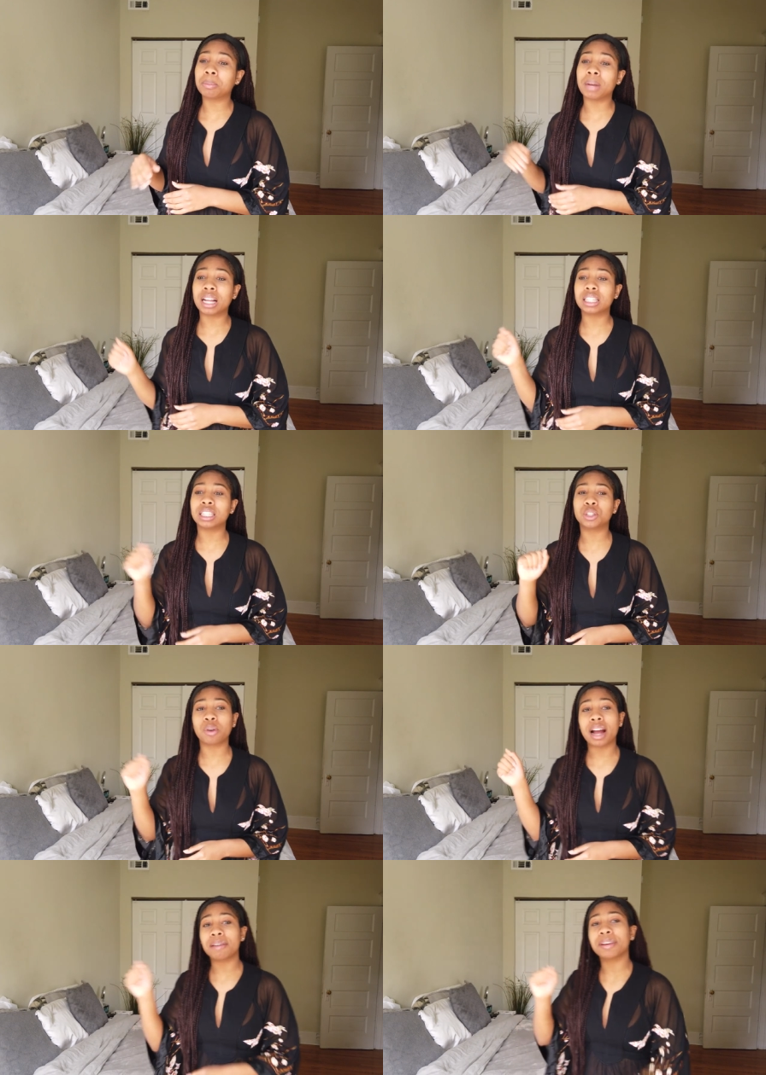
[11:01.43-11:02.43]
when Molly's
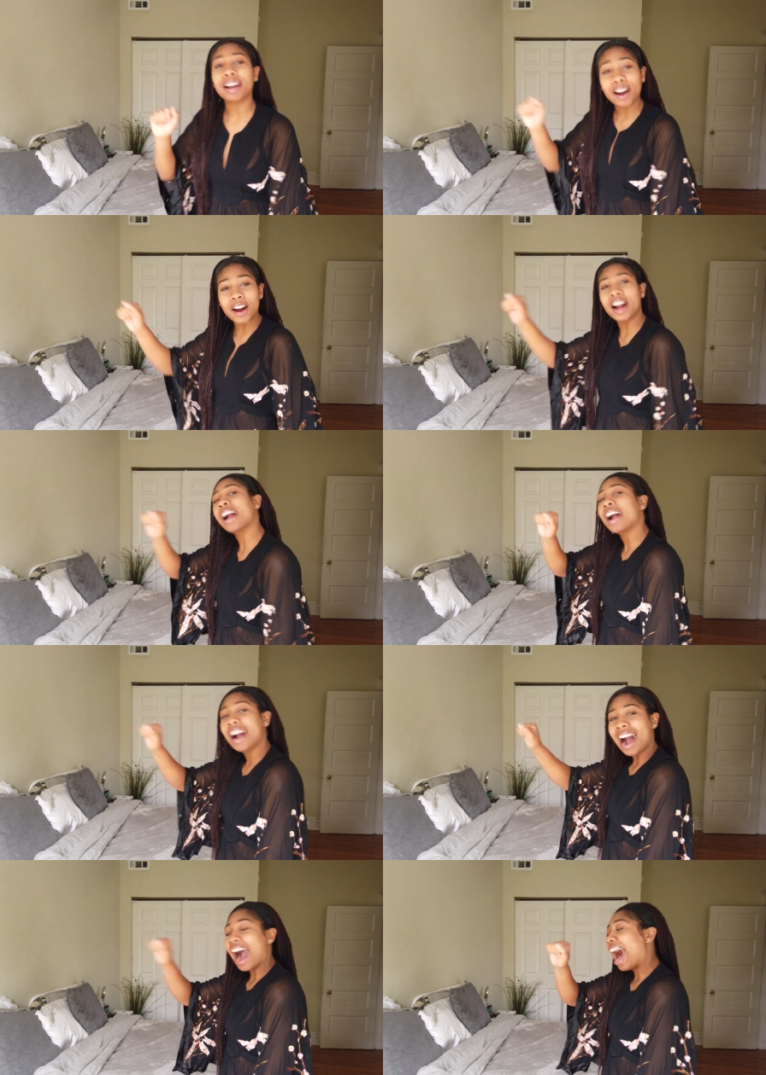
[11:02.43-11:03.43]
driving her
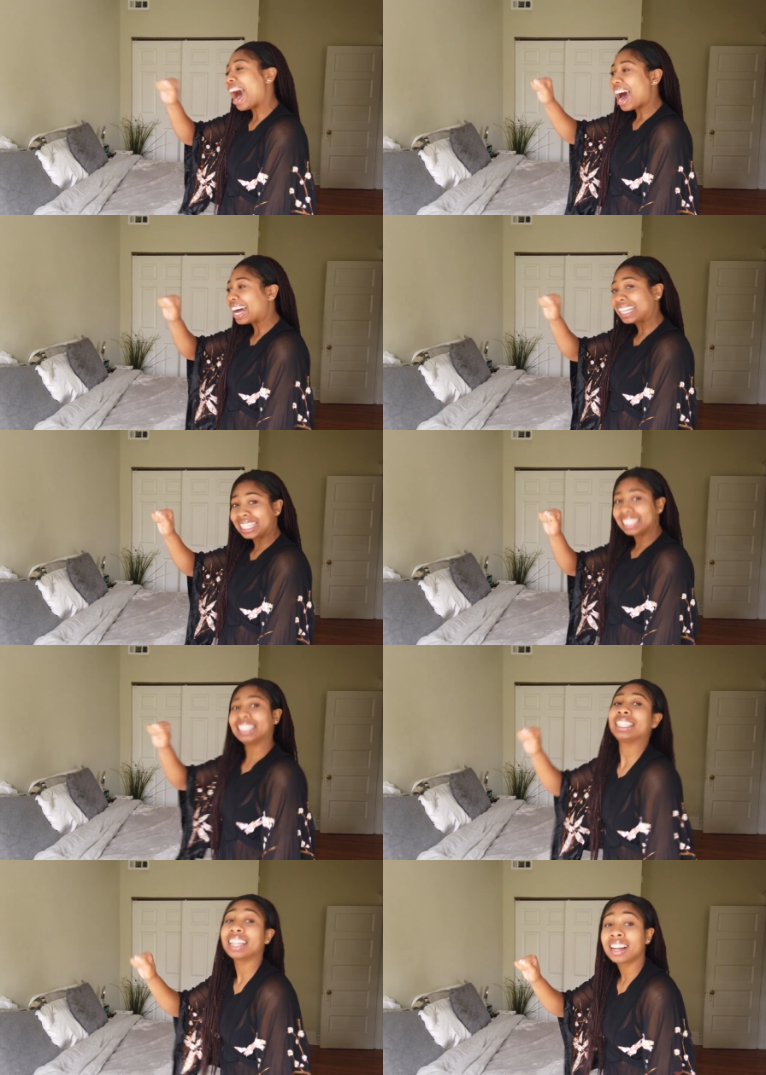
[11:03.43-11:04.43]

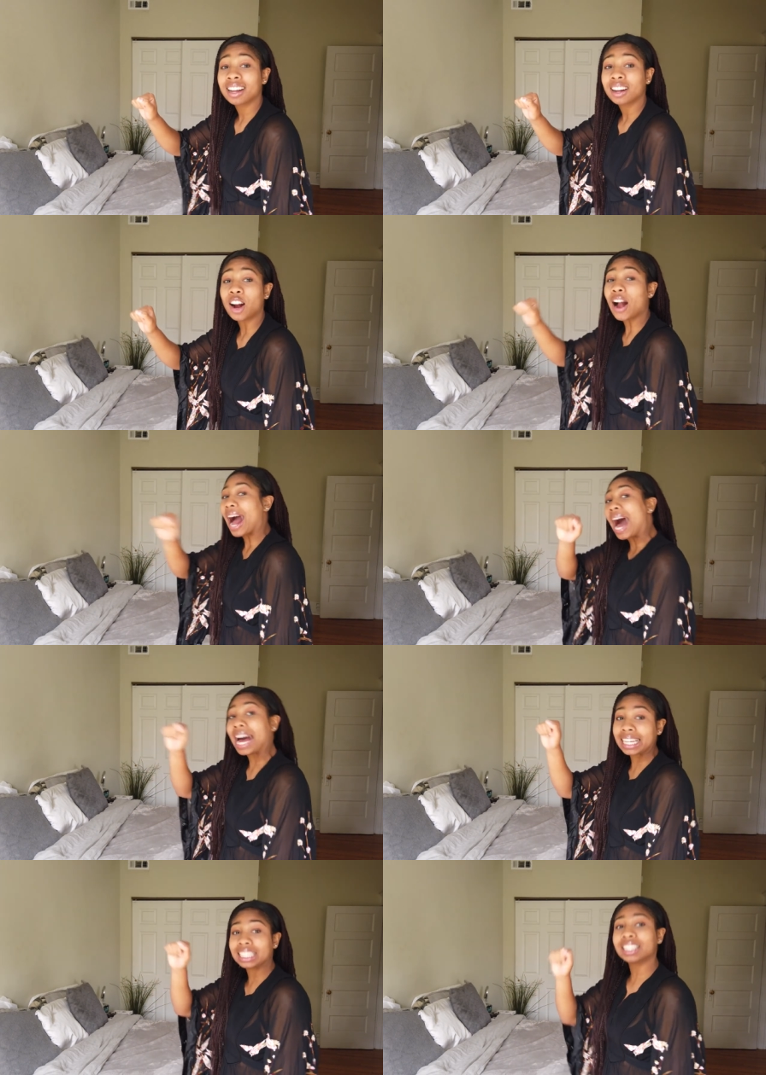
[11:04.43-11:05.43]
Audi her
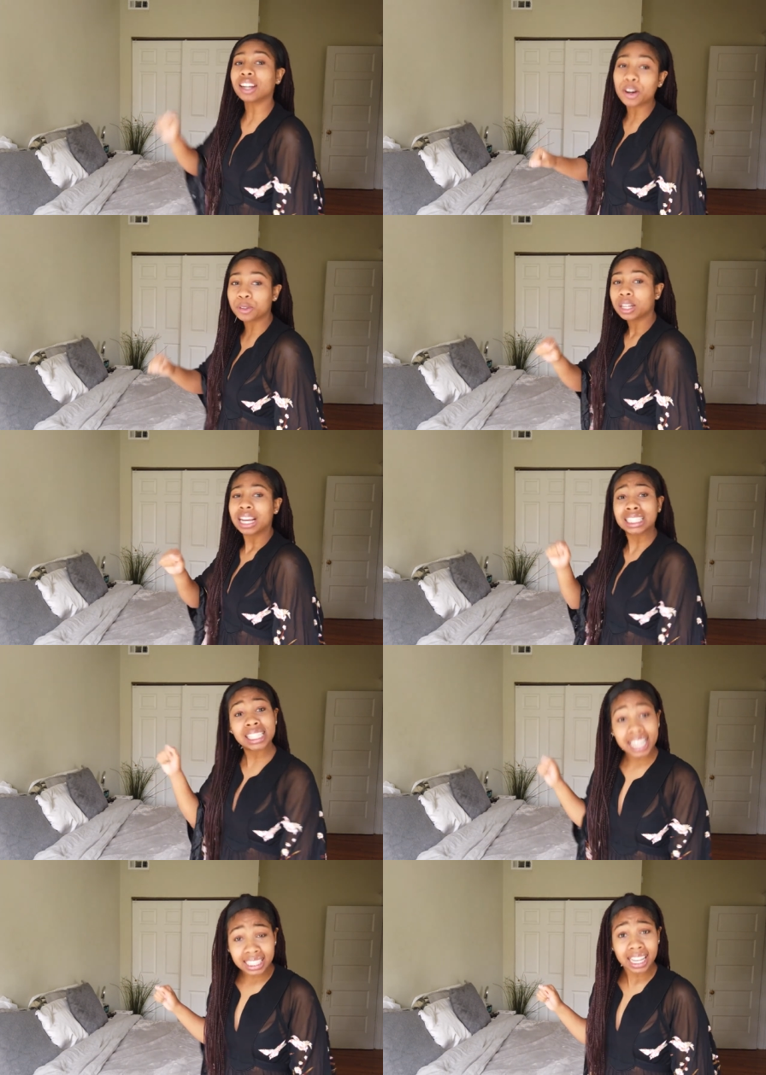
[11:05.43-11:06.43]
Audi, her
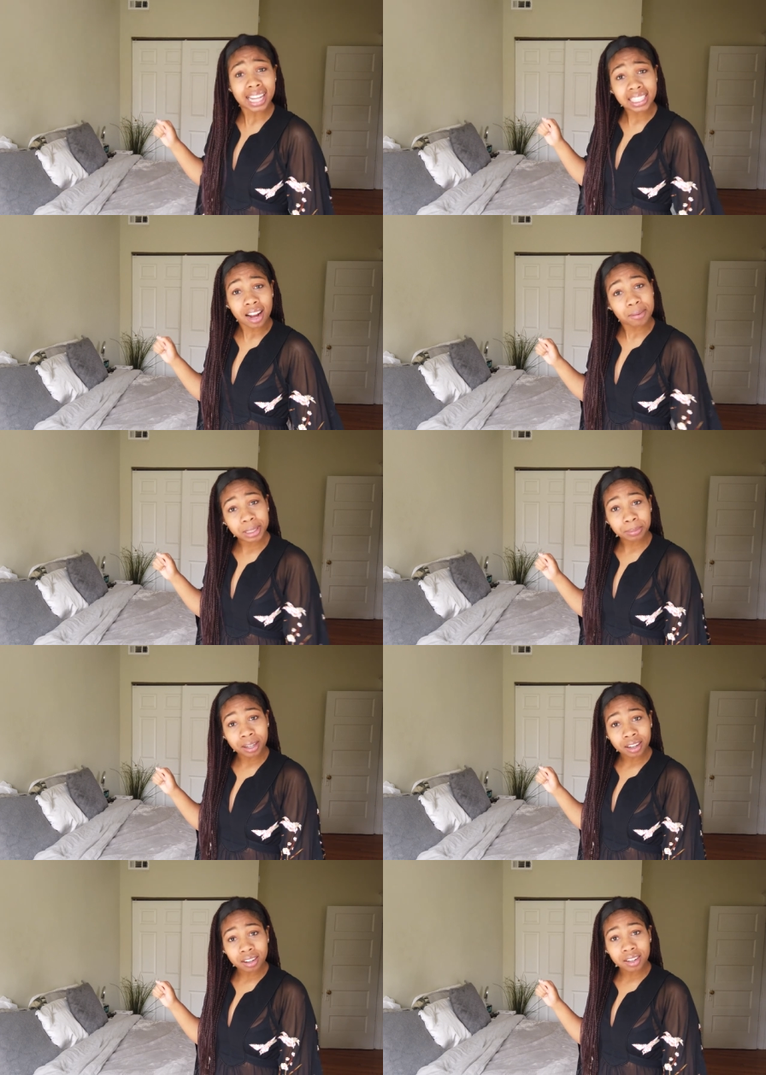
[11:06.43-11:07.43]
its it's has that always
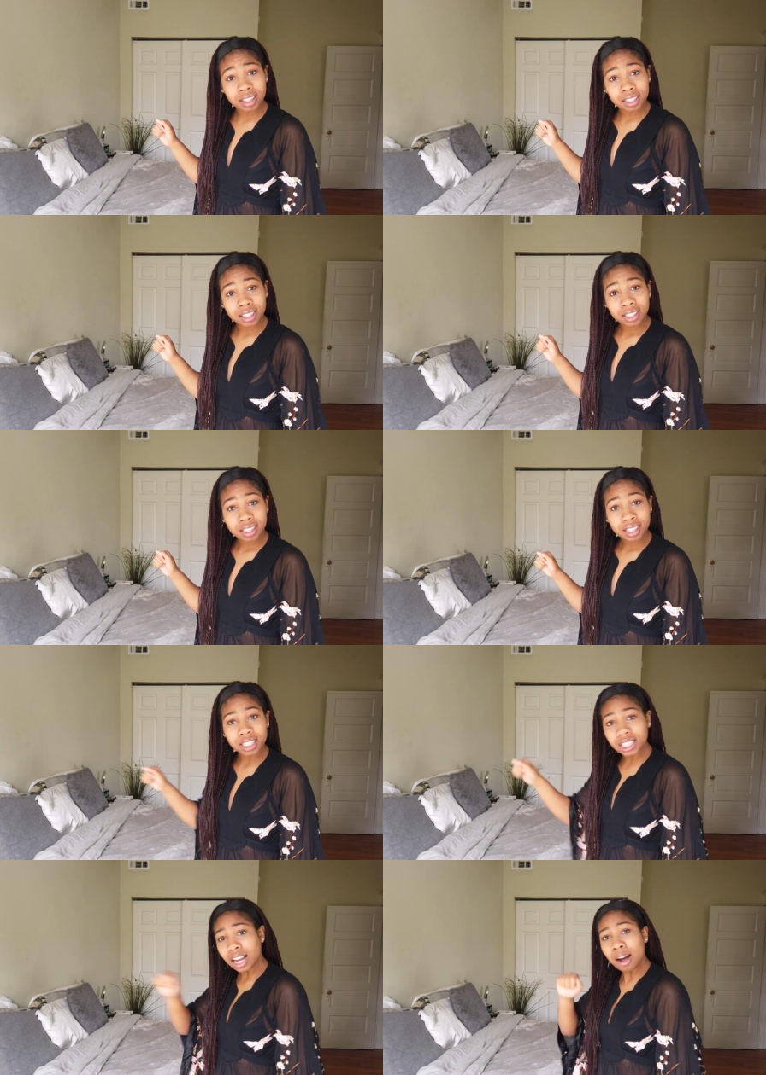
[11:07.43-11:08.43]
been her car?
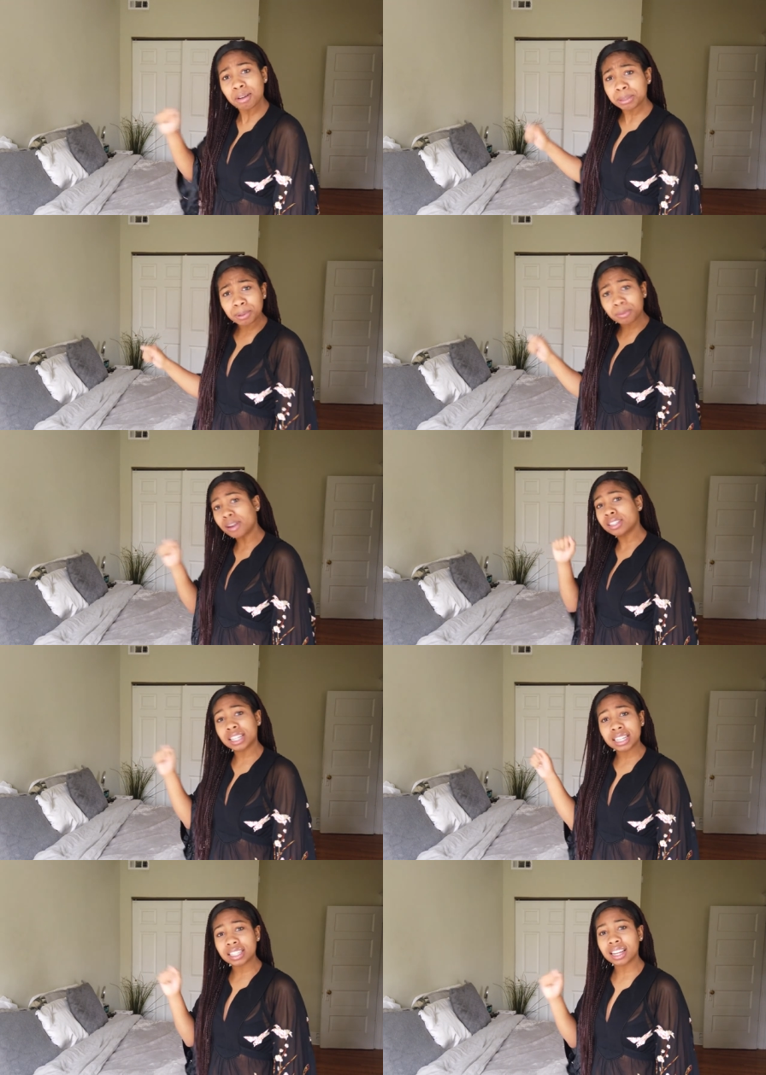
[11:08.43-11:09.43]
Is she always been
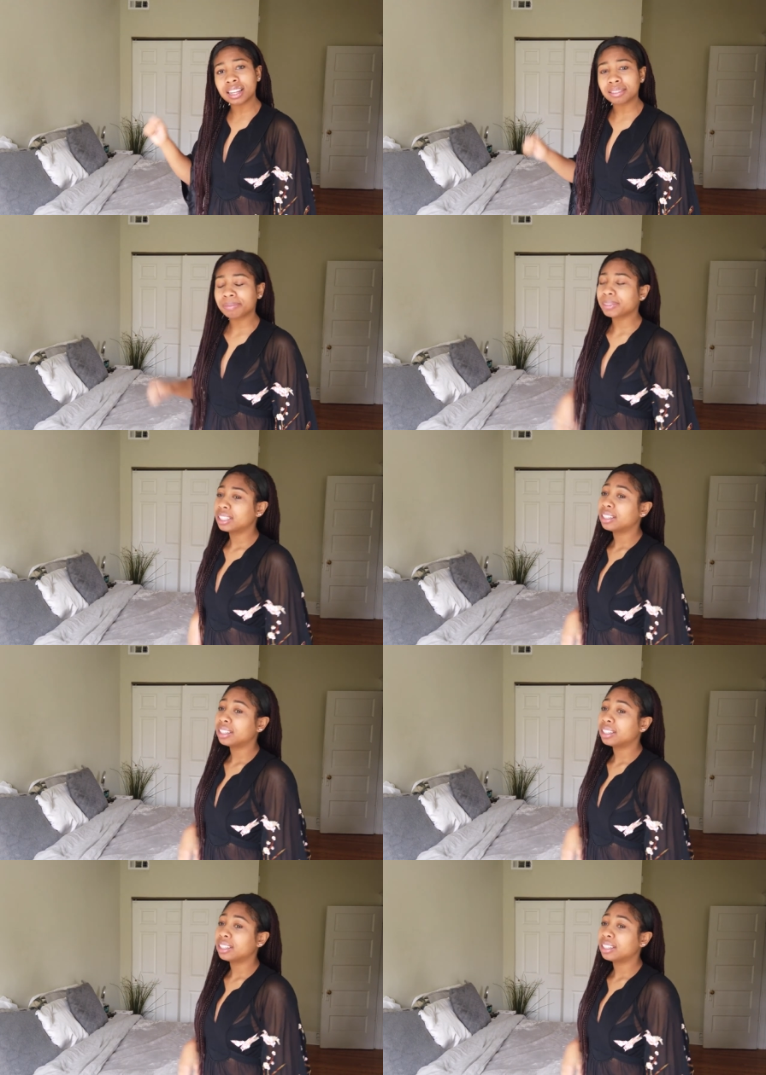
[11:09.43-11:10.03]
rolling like that?